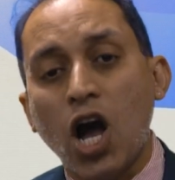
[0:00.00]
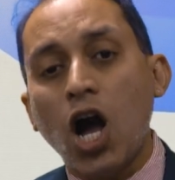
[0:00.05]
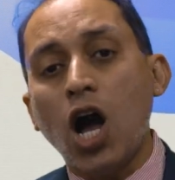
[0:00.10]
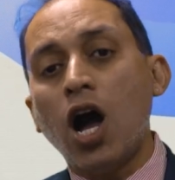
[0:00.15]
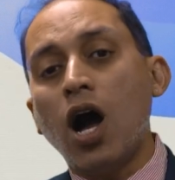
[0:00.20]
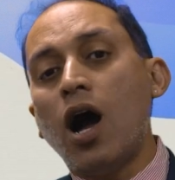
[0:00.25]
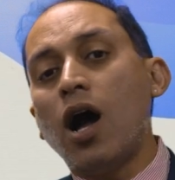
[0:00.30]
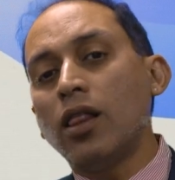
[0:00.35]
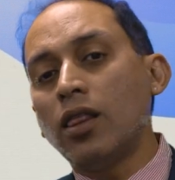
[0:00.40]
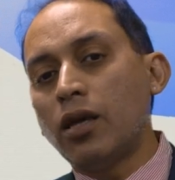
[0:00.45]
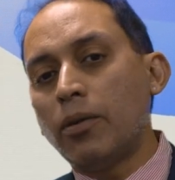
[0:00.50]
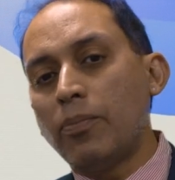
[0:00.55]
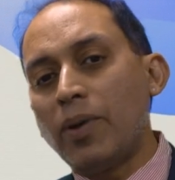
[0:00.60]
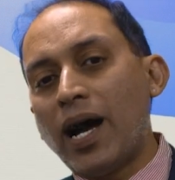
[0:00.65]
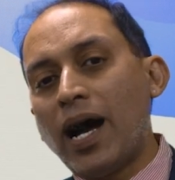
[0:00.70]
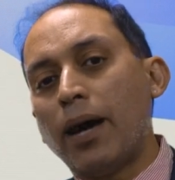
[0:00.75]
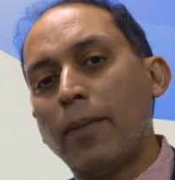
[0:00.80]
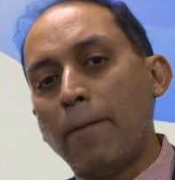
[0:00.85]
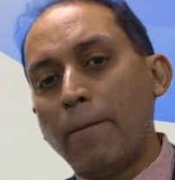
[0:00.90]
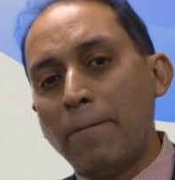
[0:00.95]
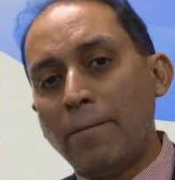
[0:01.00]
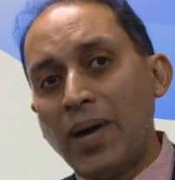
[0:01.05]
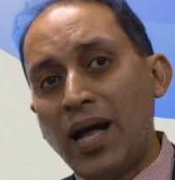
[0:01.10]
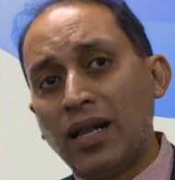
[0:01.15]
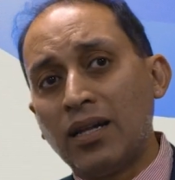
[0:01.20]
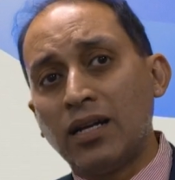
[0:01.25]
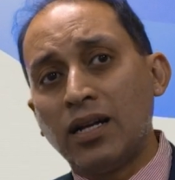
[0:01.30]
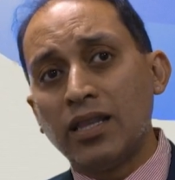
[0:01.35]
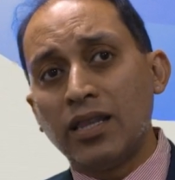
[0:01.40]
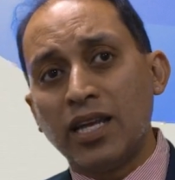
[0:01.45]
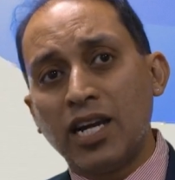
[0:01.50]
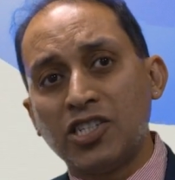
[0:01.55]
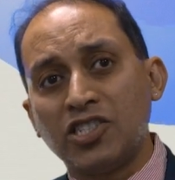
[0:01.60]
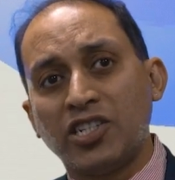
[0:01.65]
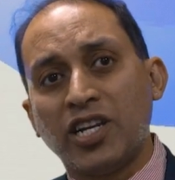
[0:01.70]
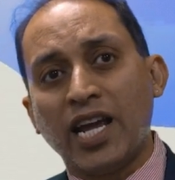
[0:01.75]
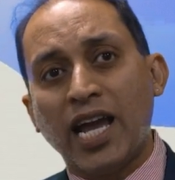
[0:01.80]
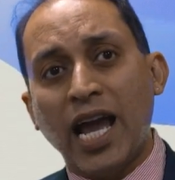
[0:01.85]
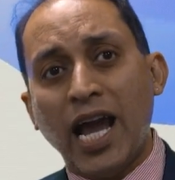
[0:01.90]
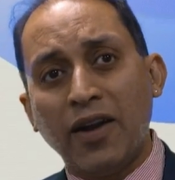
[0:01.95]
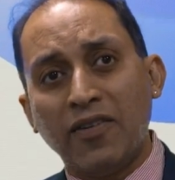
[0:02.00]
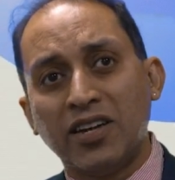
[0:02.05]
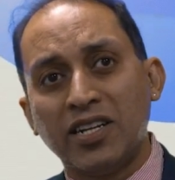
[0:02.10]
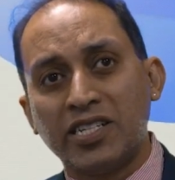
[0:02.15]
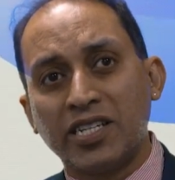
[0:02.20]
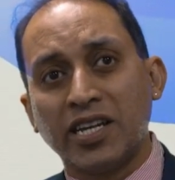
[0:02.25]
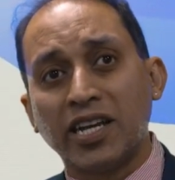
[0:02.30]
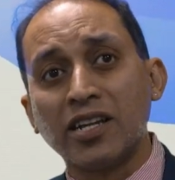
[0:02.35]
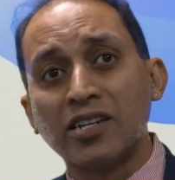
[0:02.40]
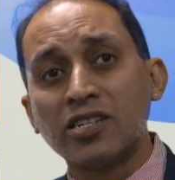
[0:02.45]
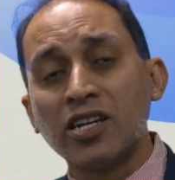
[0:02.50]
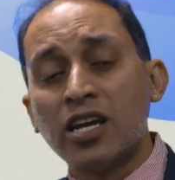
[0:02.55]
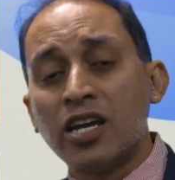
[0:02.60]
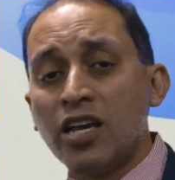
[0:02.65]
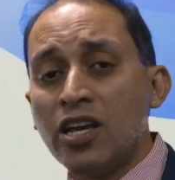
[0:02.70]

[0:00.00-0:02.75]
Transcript: all about Bangladeshi heritage.